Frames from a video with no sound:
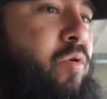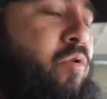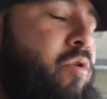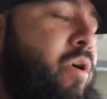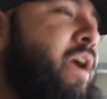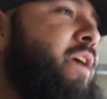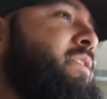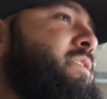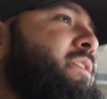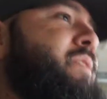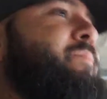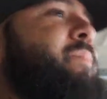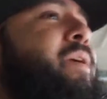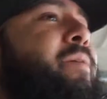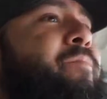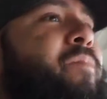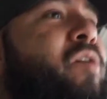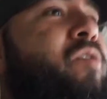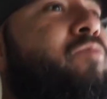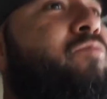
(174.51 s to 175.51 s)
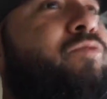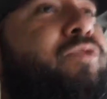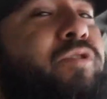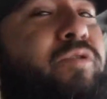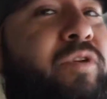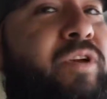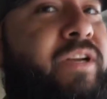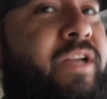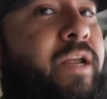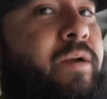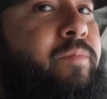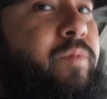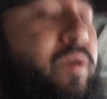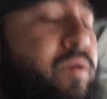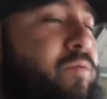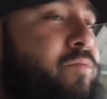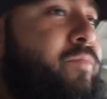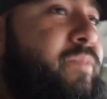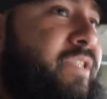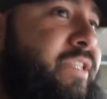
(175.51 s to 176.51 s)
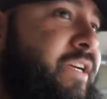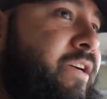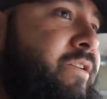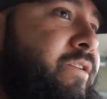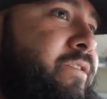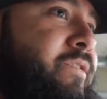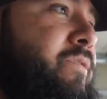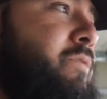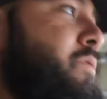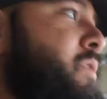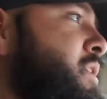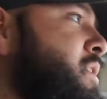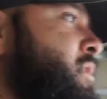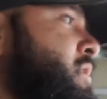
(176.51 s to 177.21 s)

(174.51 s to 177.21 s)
or actually made my own screen out of my own material,